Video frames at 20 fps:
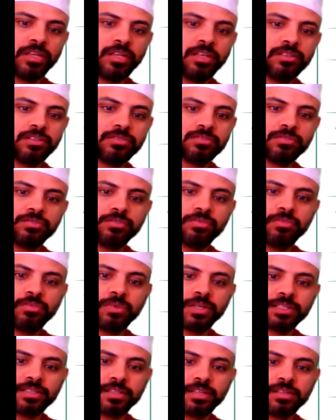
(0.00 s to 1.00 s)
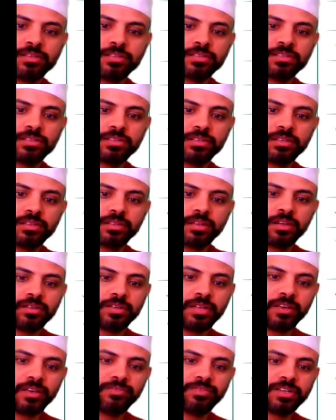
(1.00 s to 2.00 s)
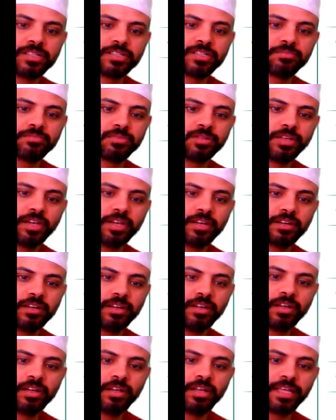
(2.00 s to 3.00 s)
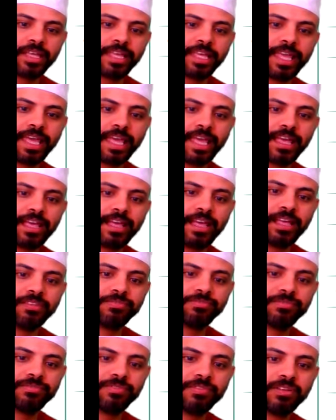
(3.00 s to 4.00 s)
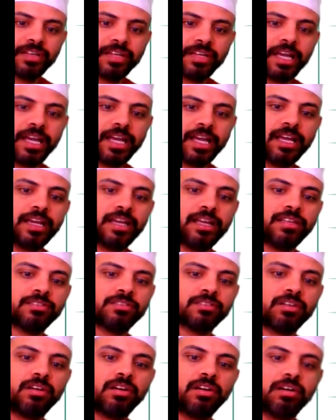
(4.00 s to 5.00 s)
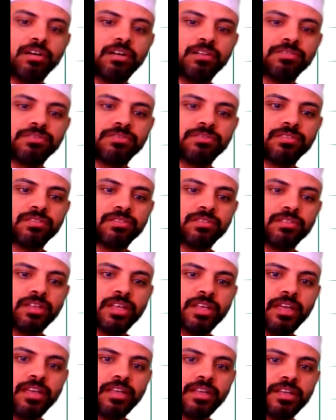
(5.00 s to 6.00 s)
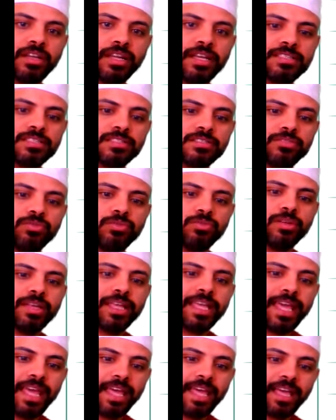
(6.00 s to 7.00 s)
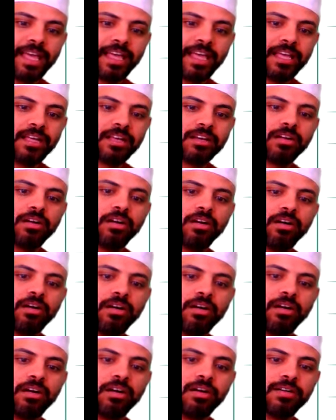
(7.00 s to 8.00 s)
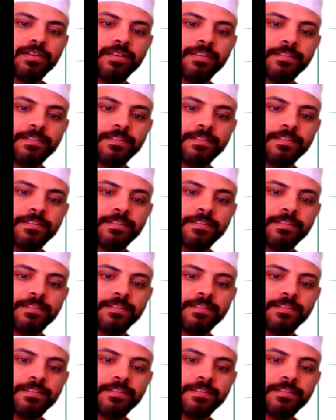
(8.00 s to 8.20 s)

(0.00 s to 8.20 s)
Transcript: need to do what else? Okay, very simple here. Kaf and qaf. Okay, let's do ka, qa.